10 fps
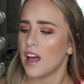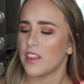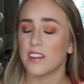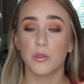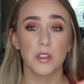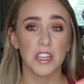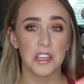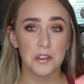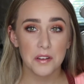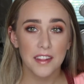This really
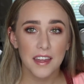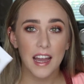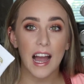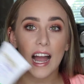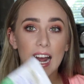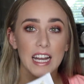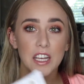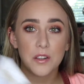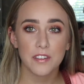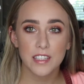didn't do anything. I
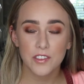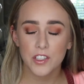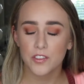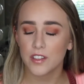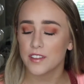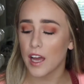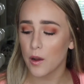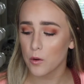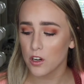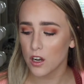didn't notice any of a difference. I
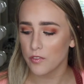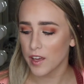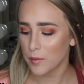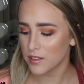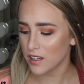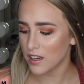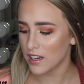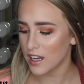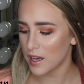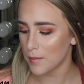ordered off
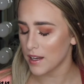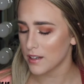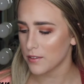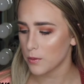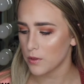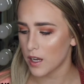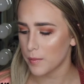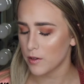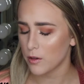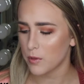Amazon. I definitely will
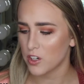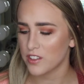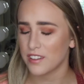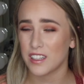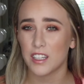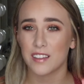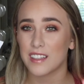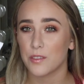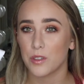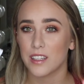not be repurchasing it because
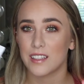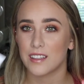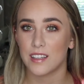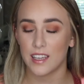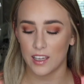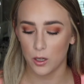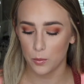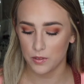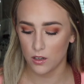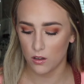I really didn't think it
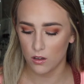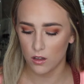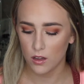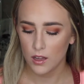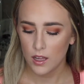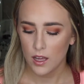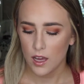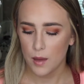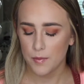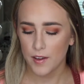helped at all.
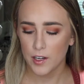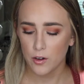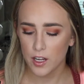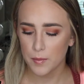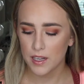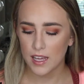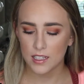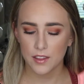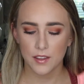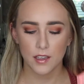If I had to recommend
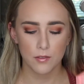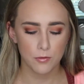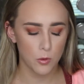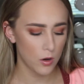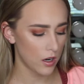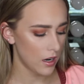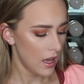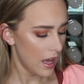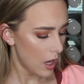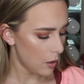anything for
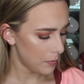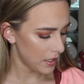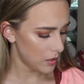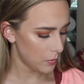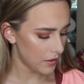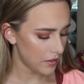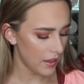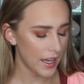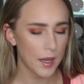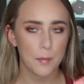helping with
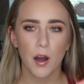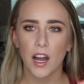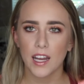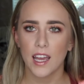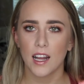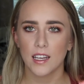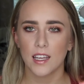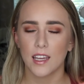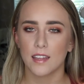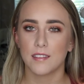like body
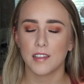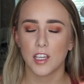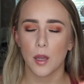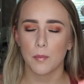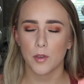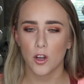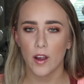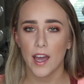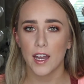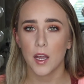acne, it's the
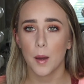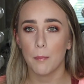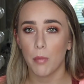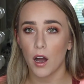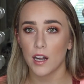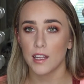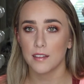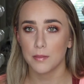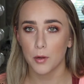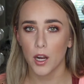Murad body
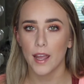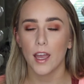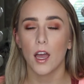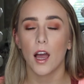spray.